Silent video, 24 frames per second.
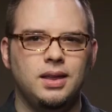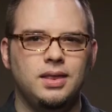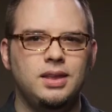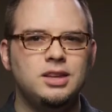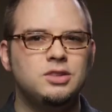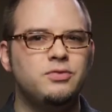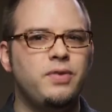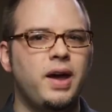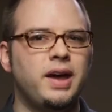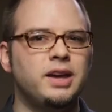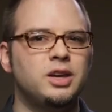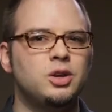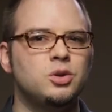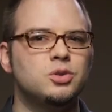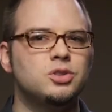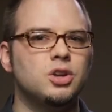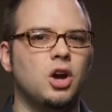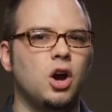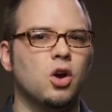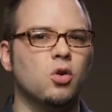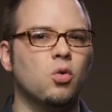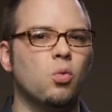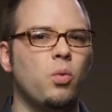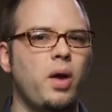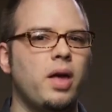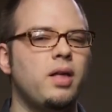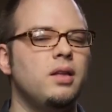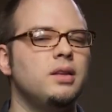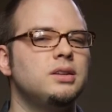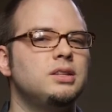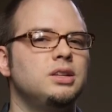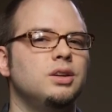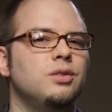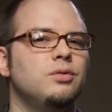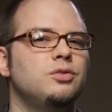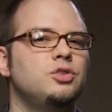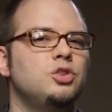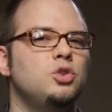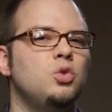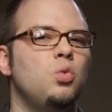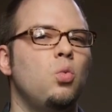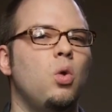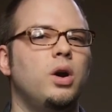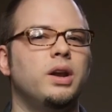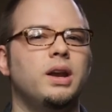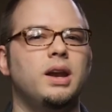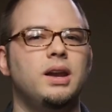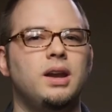These values are relative to
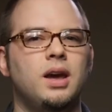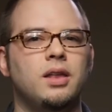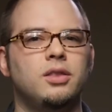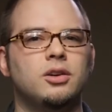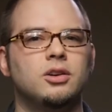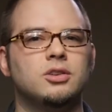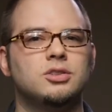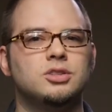one another,